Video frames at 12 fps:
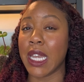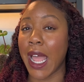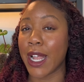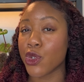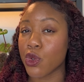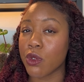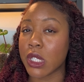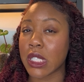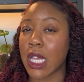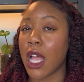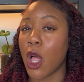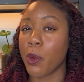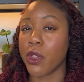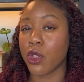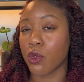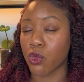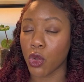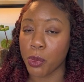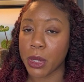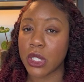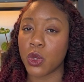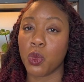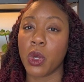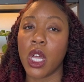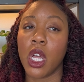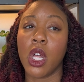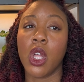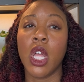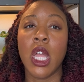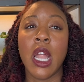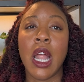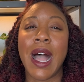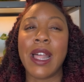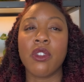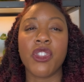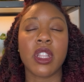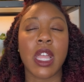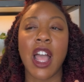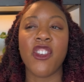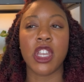natural style with the rope as well. I don't think they have